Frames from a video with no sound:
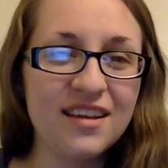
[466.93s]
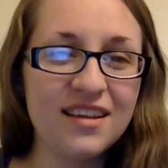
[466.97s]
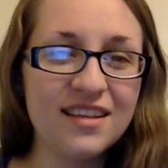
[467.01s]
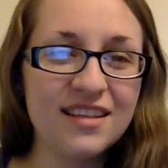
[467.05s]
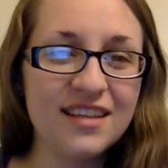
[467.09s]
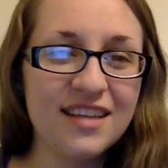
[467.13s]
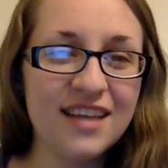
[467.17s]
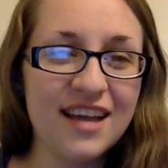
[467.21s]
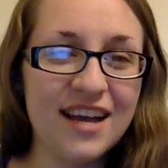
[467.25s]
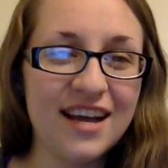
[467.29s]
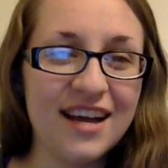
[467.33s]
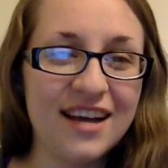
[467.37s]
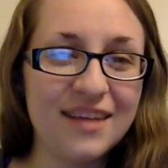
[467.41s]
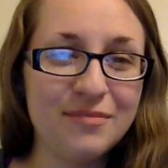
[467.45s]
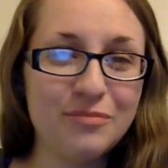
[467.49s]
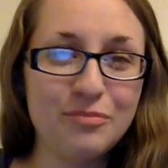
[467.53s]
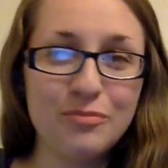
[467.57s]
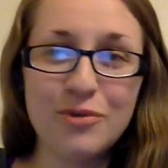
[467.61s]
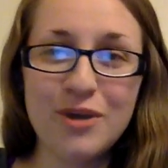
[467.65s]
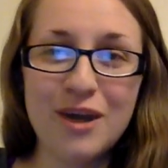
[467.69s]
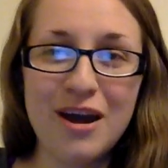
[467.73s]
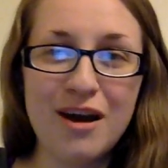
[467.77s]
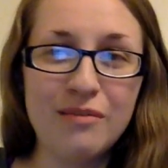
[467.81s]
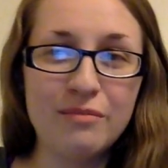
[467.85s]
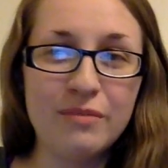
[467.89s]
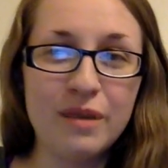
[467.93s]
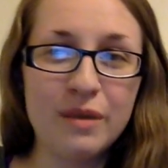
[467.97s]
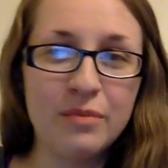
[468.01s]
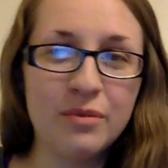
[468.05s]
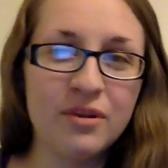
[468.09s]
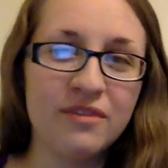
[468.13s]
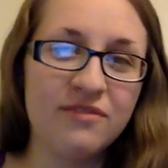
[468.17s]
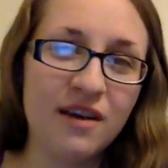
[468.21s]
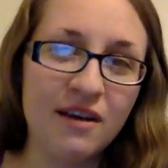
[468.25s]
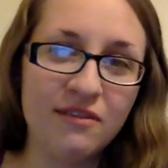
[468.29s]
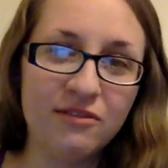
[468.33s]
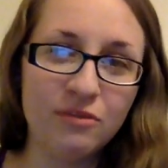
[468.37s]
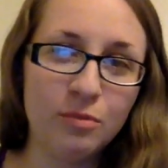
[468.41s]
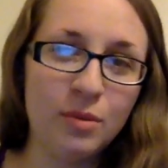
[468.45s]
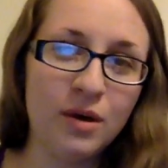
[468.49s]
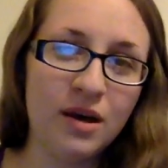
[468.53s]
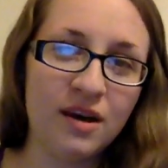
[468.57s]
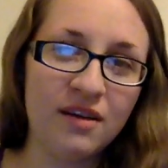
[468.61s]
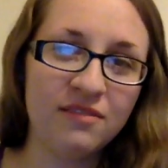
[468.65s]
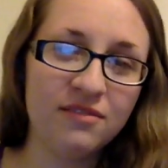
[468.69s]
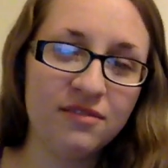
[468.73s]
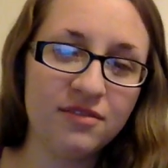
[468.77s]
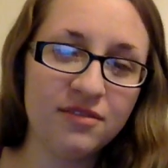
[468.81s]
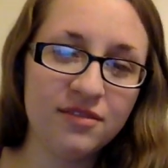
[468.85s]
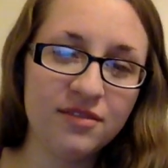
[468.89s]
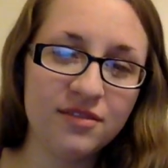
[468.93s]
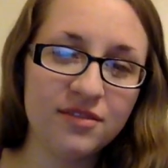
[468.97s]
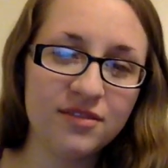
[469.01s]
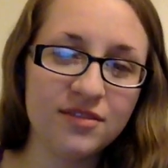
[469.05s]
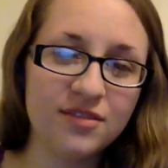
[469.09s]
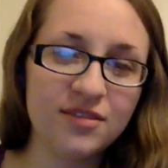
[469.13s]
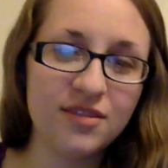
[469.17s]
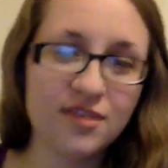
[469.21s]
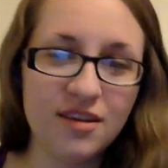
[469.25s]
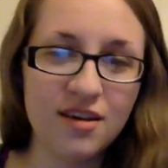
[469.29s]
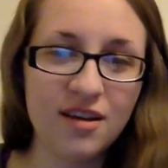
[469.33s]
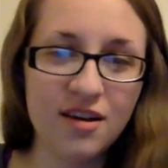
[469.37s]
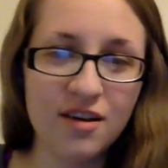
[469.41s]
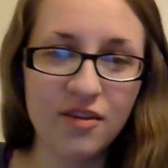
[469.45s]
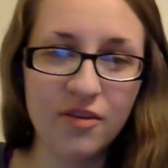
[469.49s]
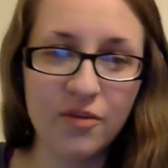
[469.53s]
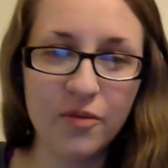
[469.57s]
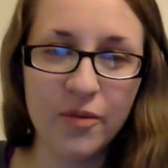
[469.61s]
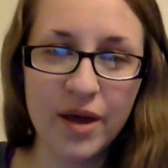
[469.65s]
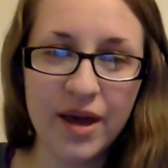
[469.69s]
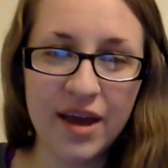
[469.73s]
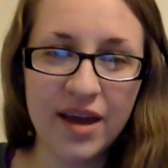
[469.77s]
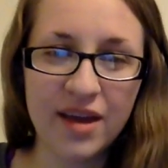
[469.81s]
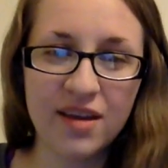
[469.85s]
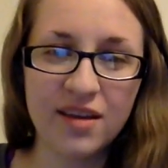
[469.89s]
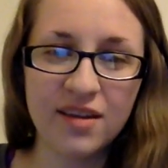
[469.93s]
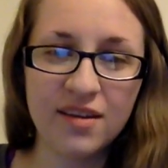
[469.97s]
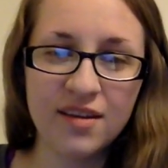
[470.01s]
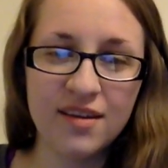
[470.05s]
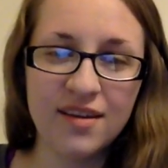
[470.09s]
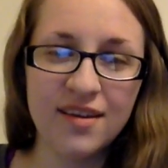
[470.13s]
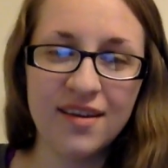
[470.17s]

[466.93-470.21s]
Yeah, proud member of Hufflepuff, all the way.